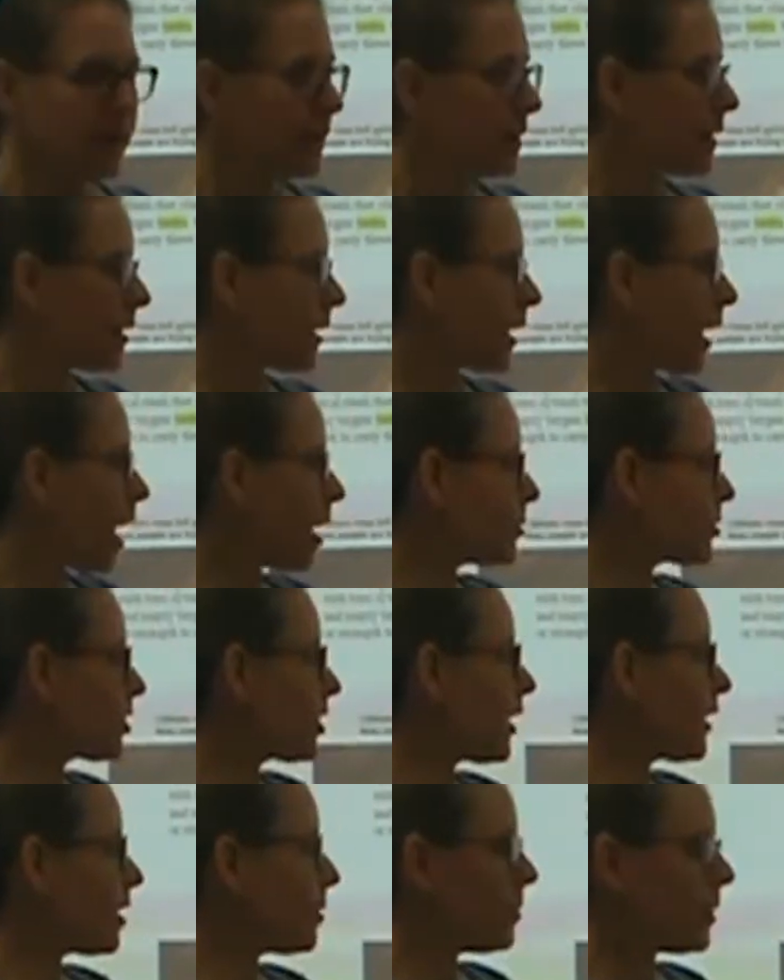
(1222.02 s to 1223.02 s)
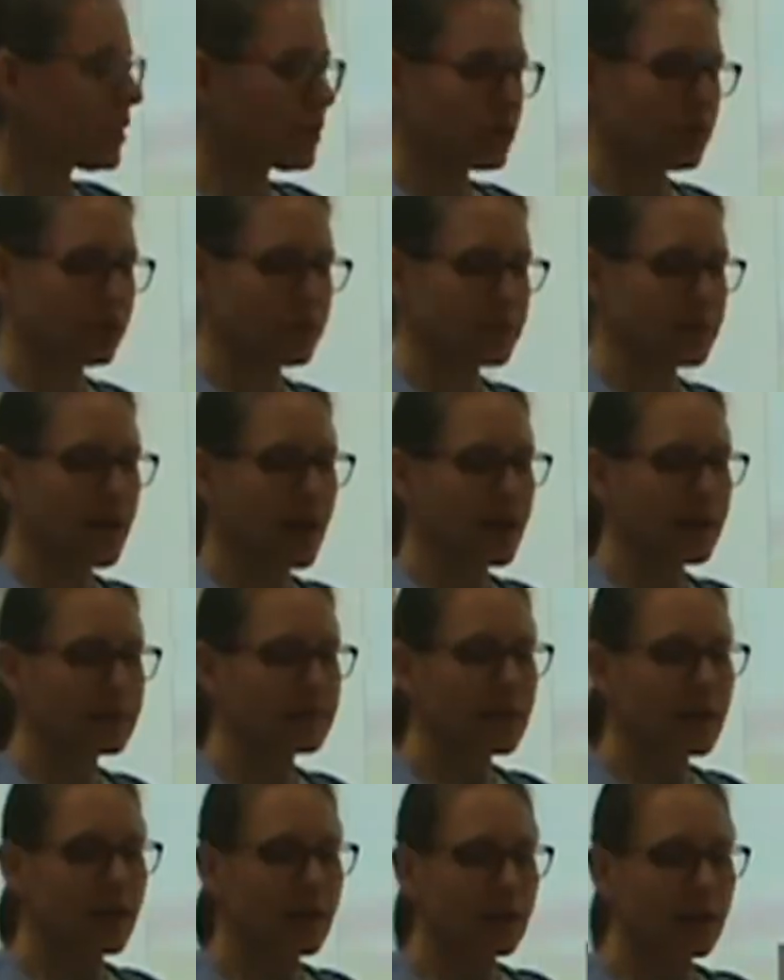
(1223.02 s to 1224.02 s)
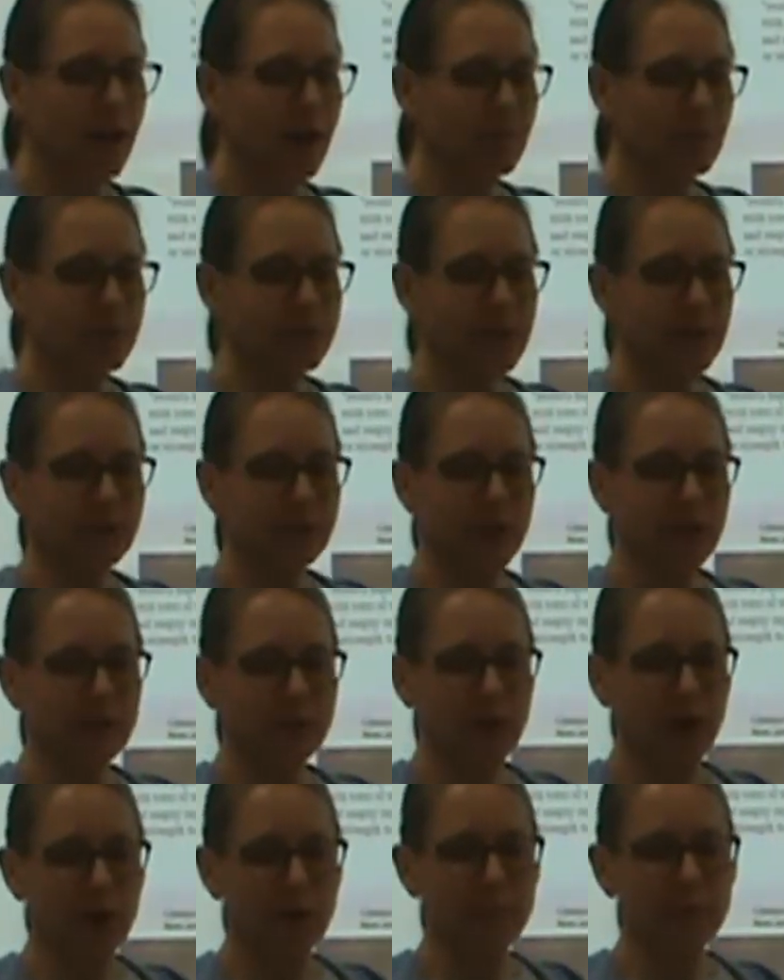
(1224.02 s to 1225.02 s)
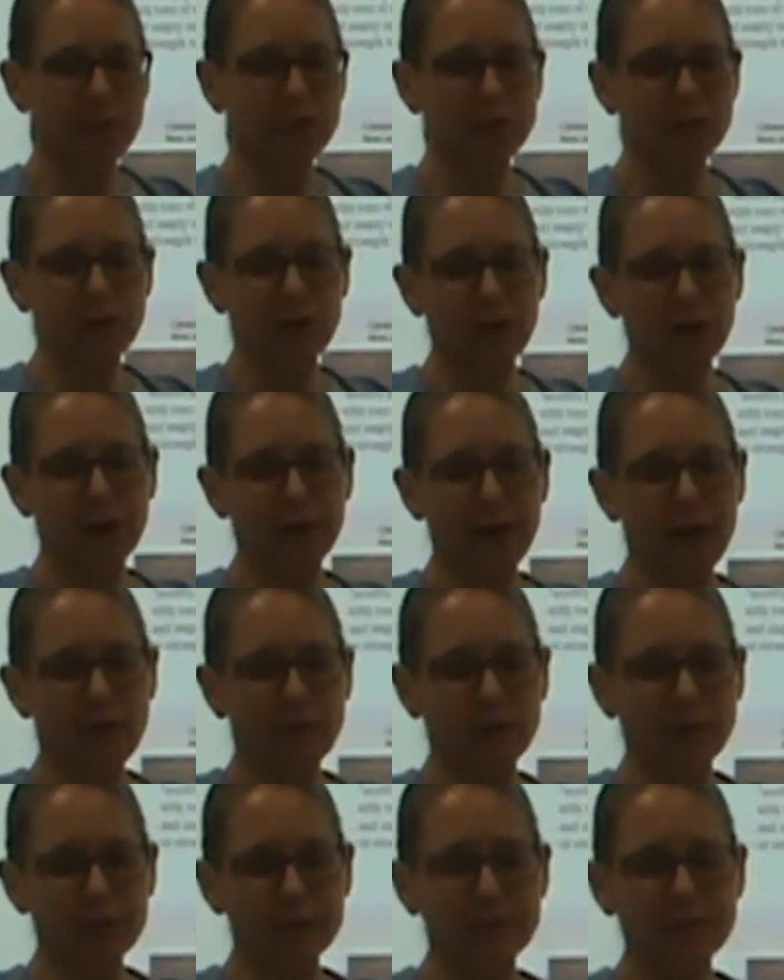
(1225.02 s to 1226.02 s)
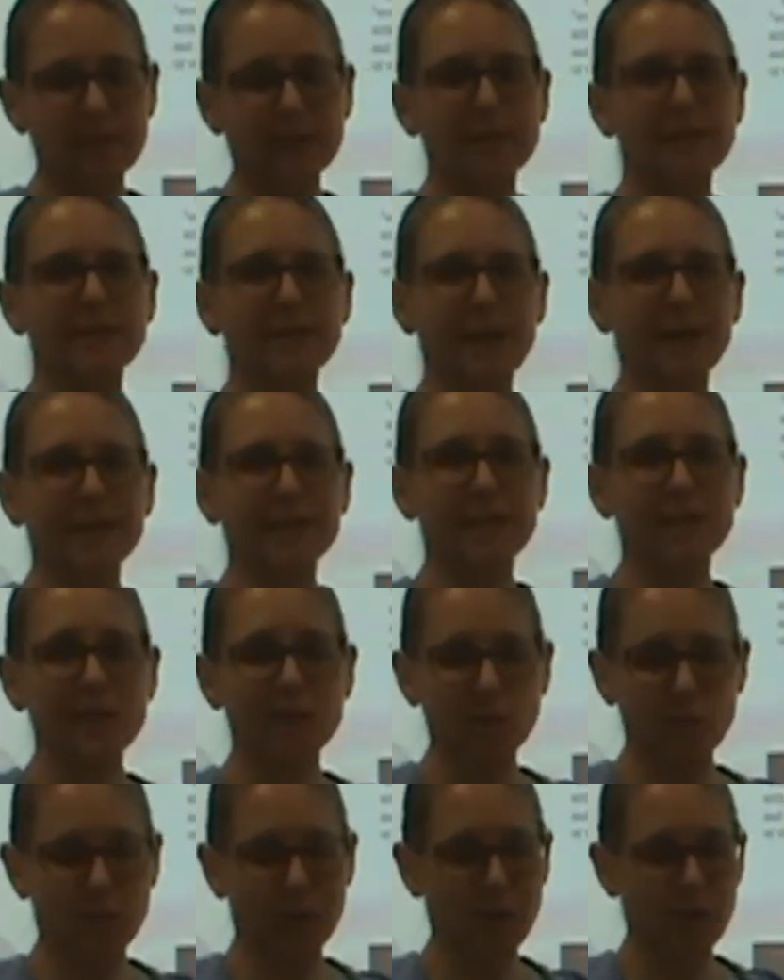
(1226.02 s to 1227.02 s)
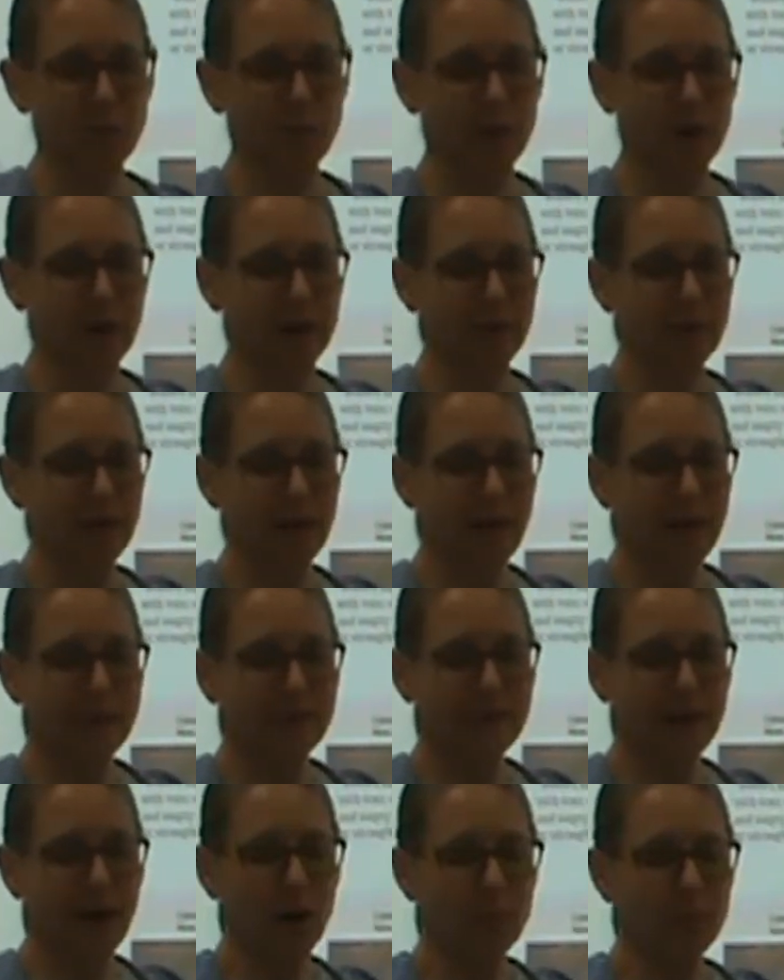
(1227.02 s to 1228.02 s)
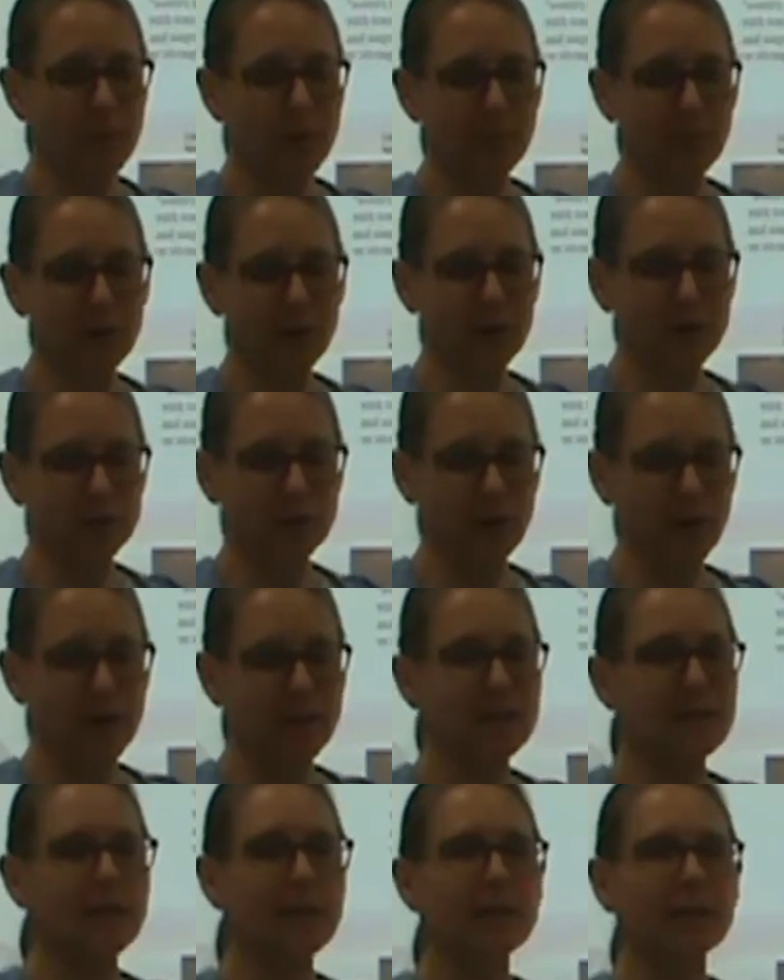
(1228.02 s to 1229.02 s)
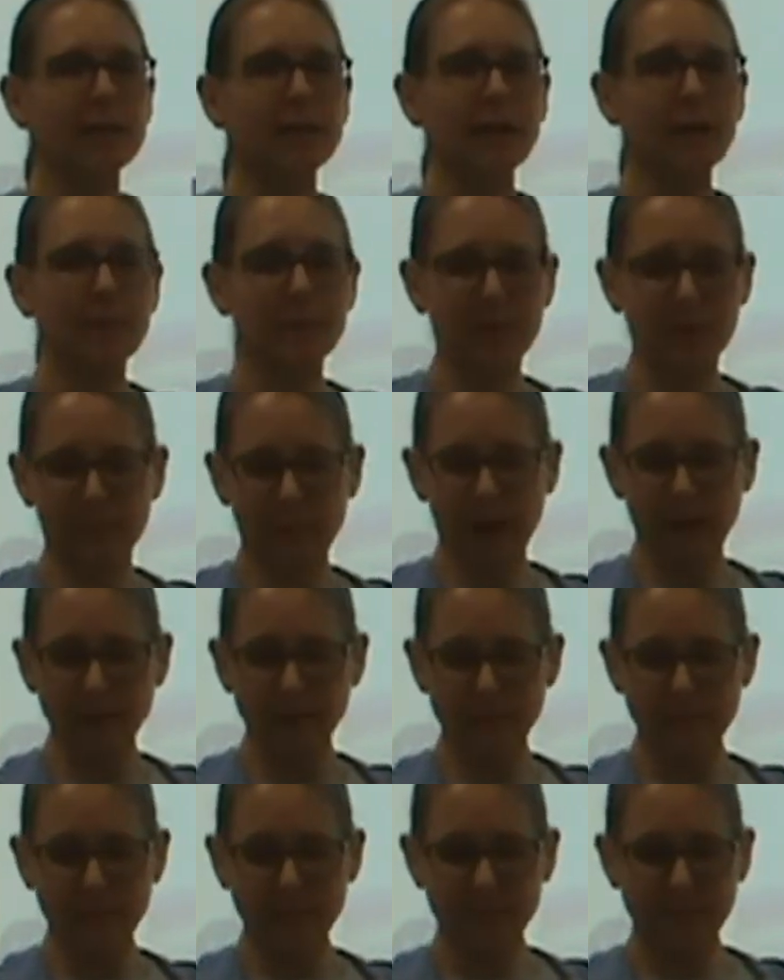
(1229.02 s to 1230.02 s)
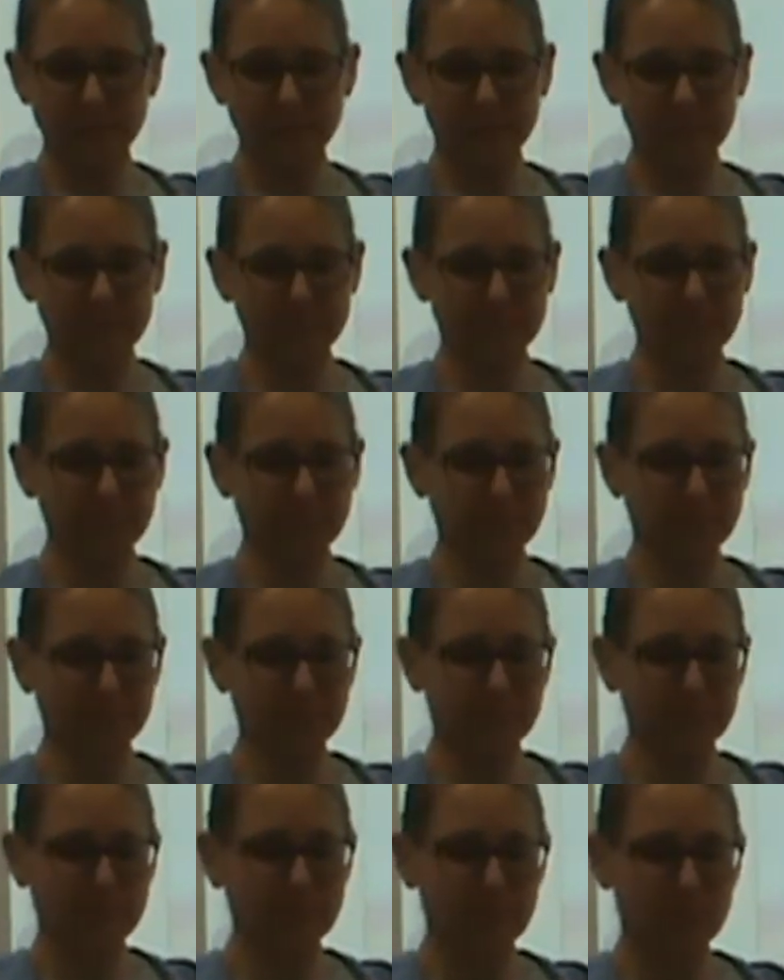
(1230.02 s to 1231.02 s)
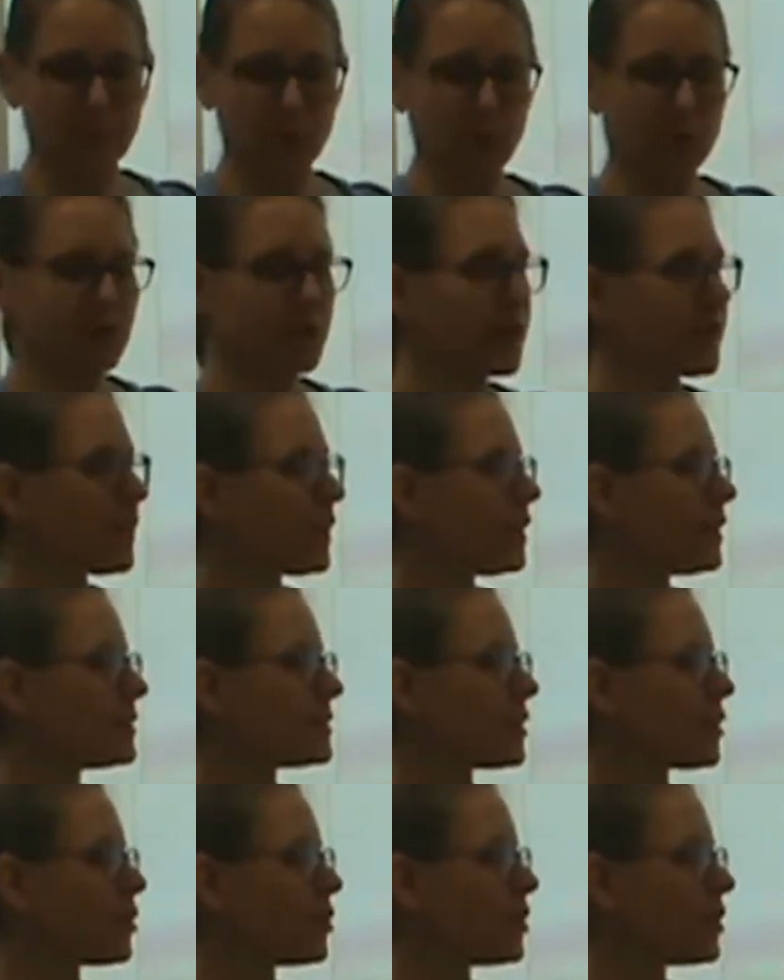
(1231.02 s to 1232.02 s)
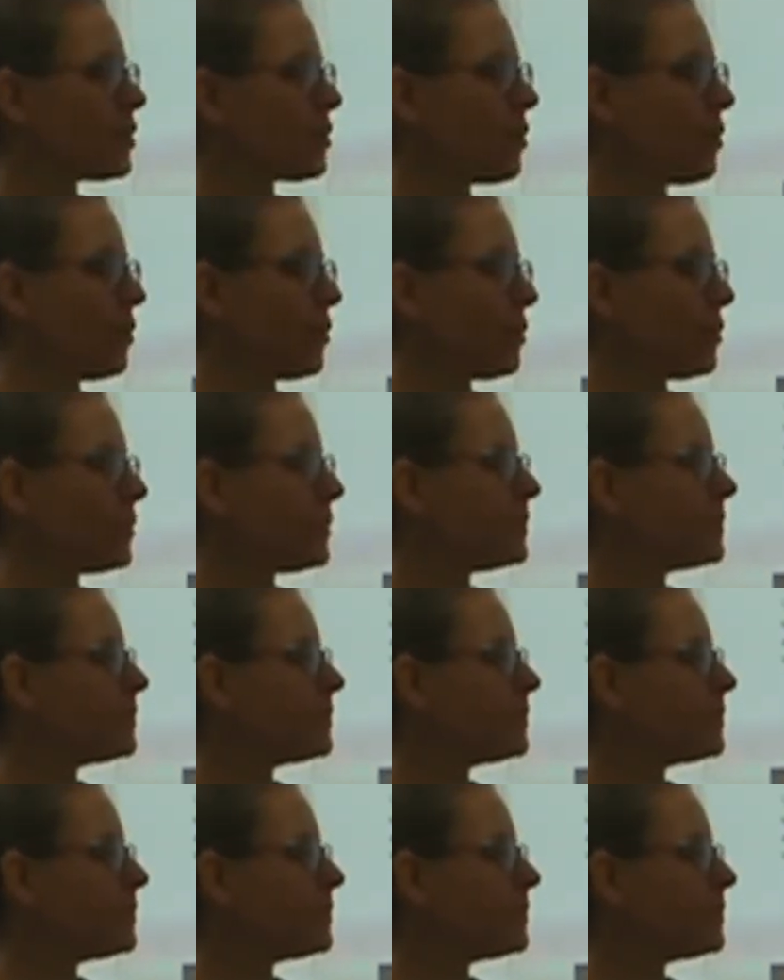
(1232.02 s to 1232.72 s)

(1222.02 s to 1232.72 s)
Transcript: The caption on the picture says, "Climbers have left garbage on Everest since 1921. Now people are trying to clean up the mess," which I think is a good goal.